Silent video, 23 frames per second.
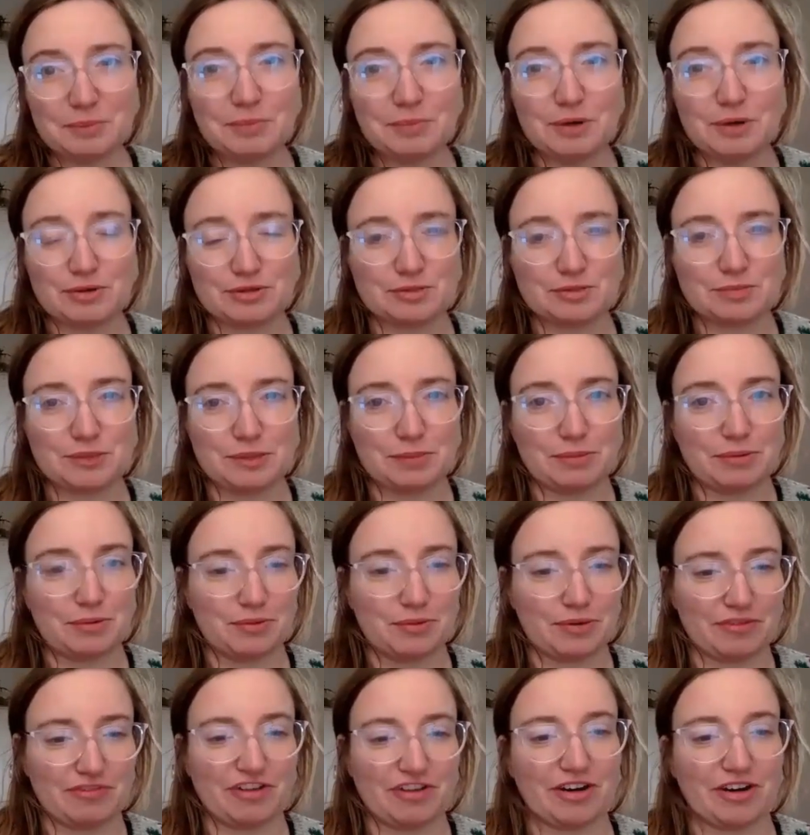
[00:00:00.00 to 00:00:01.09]
most people
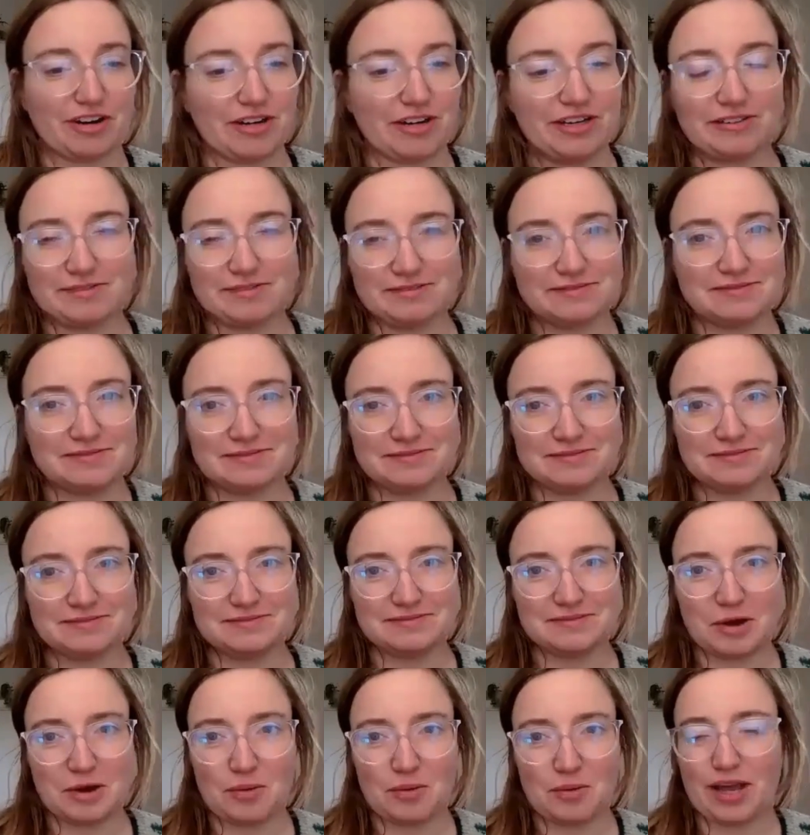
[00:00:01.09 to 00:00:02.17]
were very
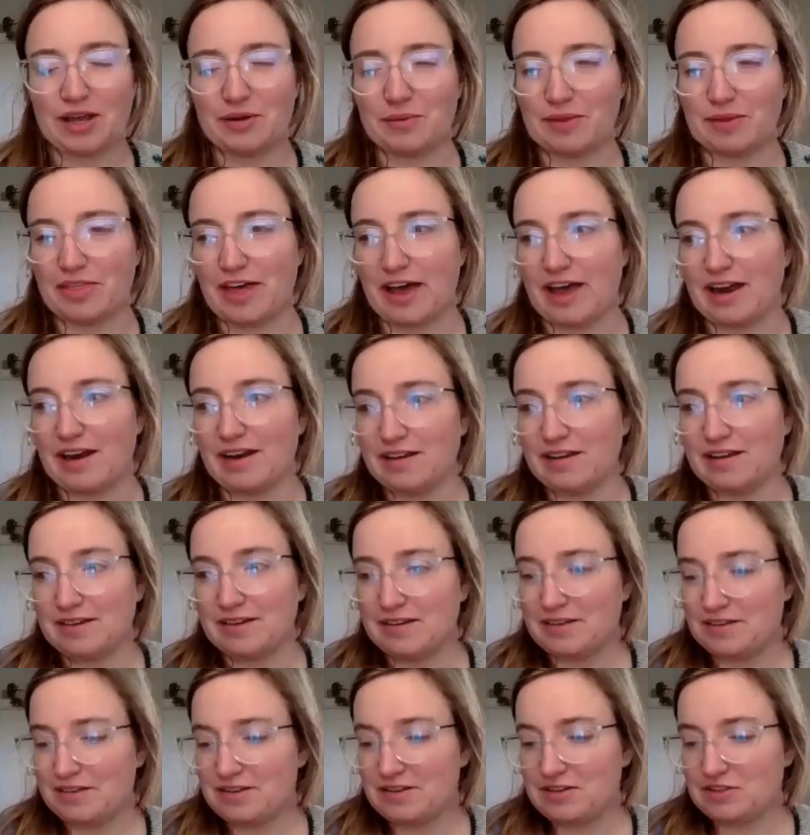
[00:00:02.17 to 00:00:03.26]
okay with that.
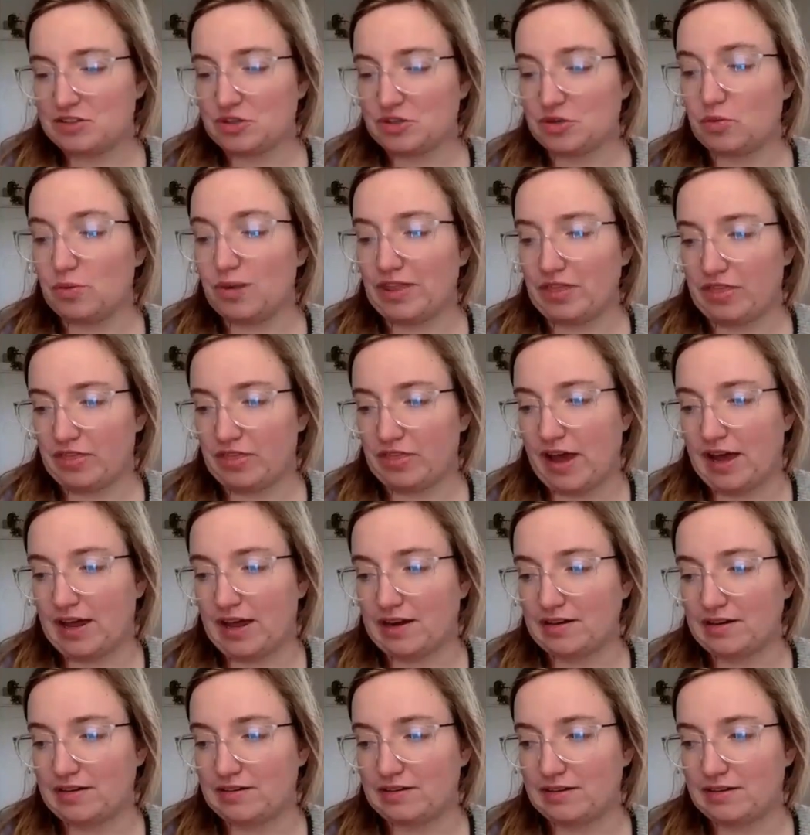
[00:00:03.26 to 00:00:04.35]
So, with
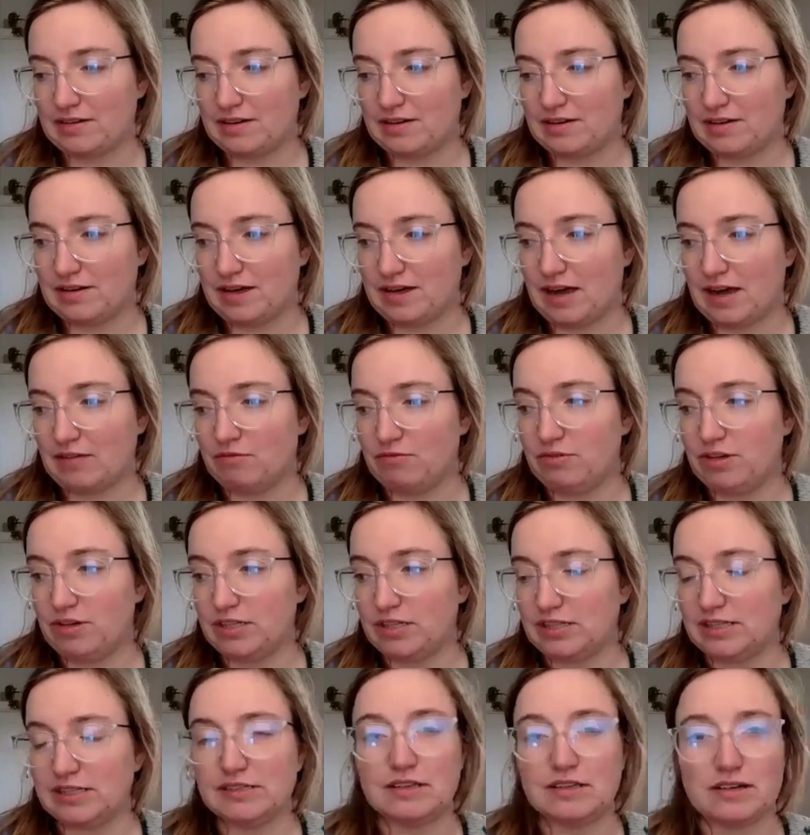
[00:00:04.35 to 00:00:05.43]
that, I
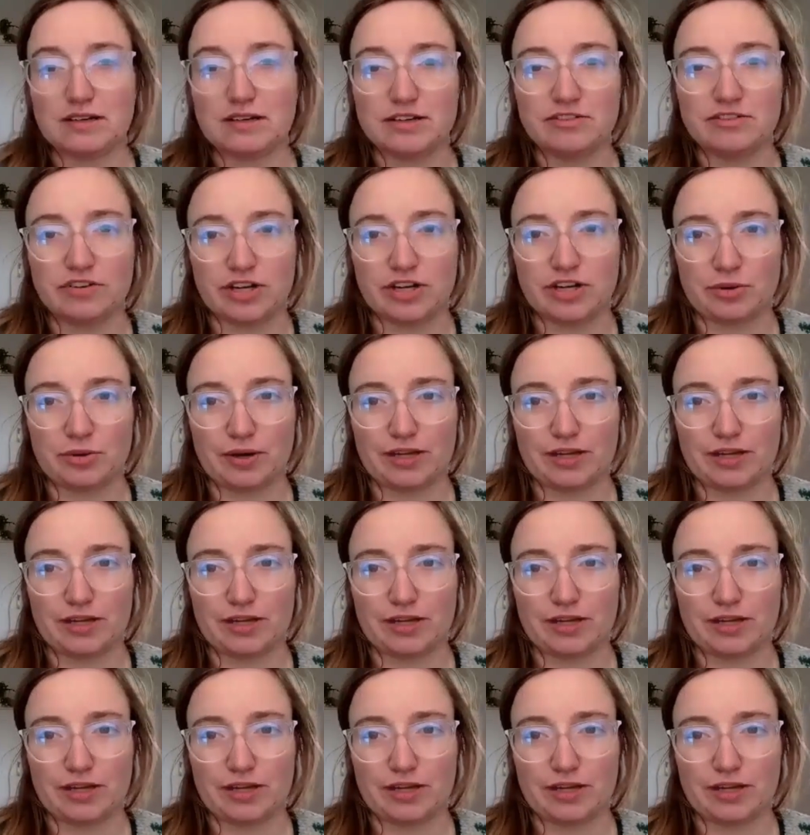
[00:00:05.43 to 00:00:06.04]
really learned very